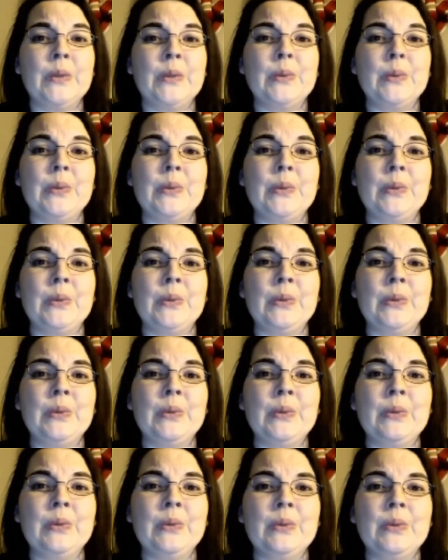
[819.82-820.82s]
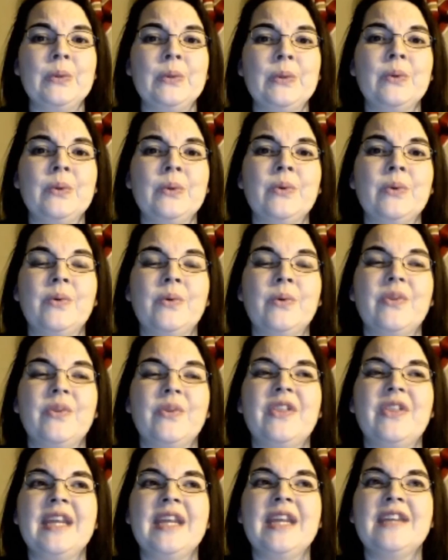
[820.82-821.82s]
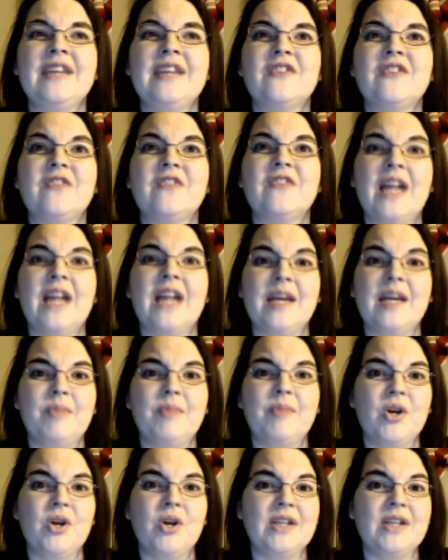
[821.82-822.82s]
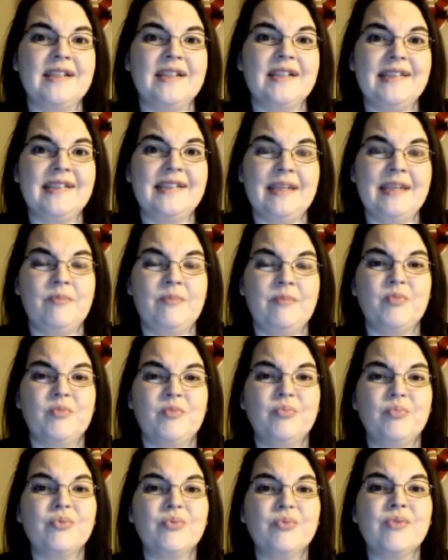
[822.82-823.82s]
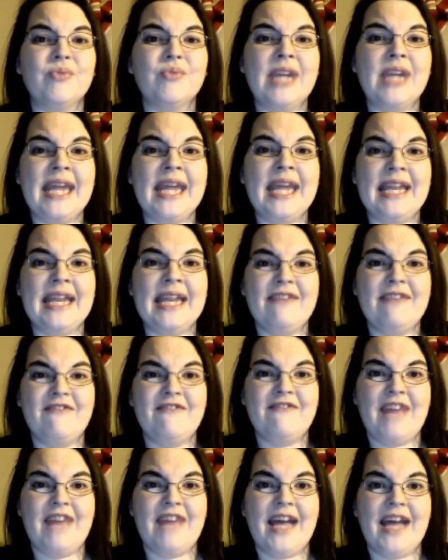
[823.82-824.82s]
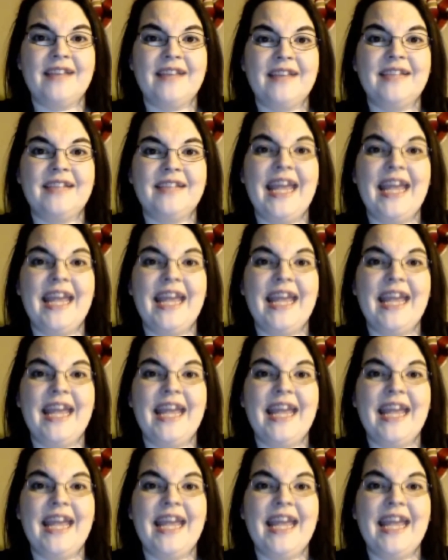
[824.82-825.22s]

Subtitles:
ooh, things fly apart at the seams pretty fast,